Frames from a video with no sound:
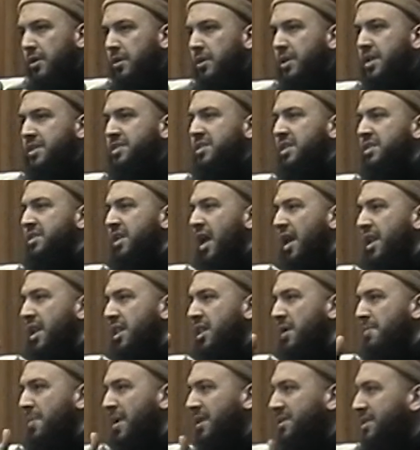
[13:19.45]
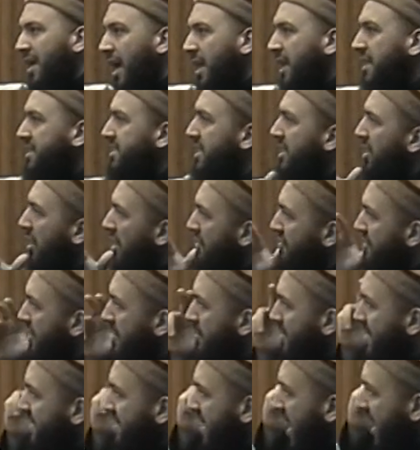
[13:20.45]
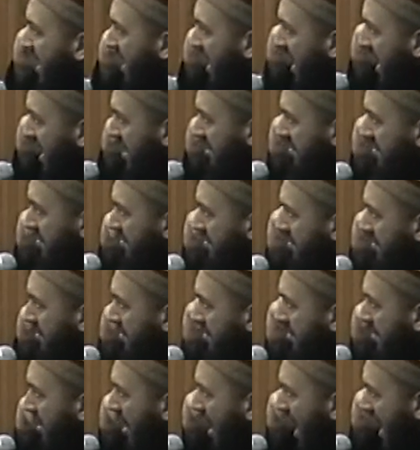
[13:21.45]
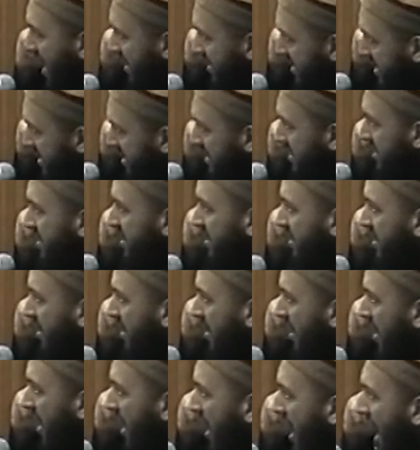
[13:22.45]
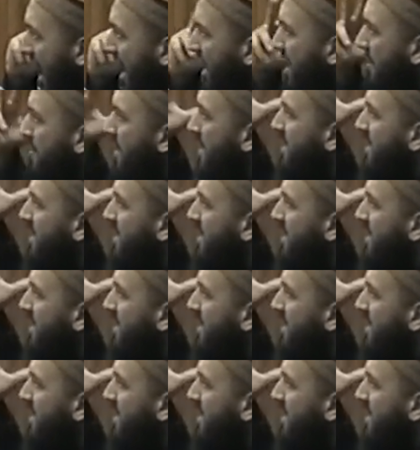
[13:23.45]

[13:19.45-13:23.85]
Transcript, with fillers: This is yani the mentality of the masakeen, us, and the